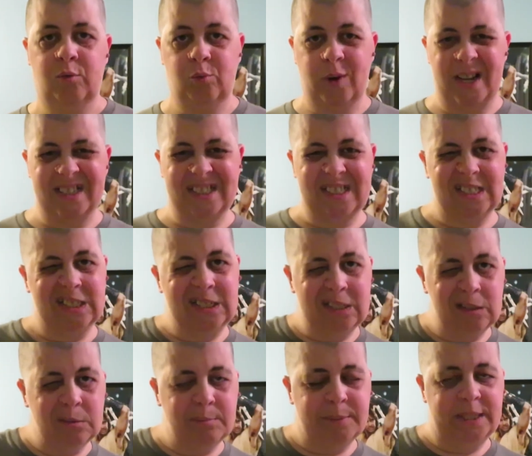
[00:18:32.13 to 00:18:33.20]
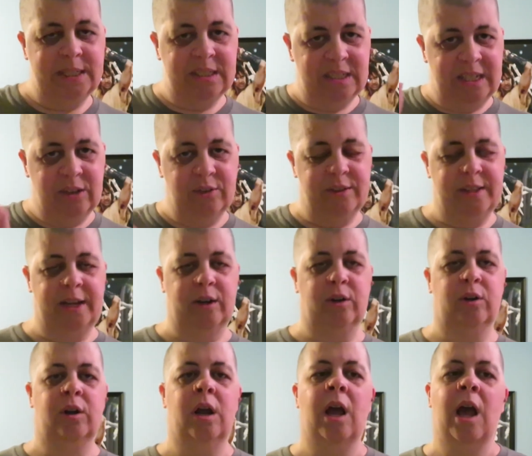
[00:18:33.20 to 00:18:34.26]
rested a little bit here and
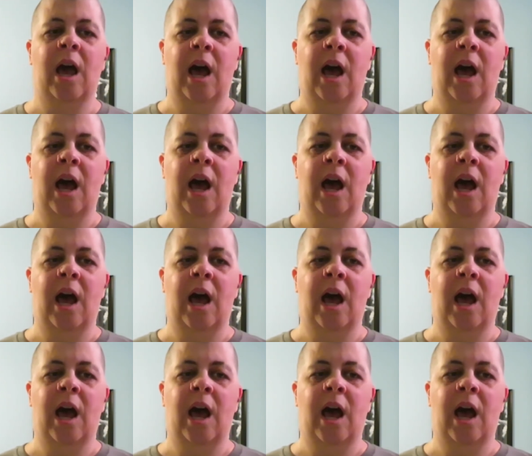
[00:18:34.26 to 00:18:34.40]
there,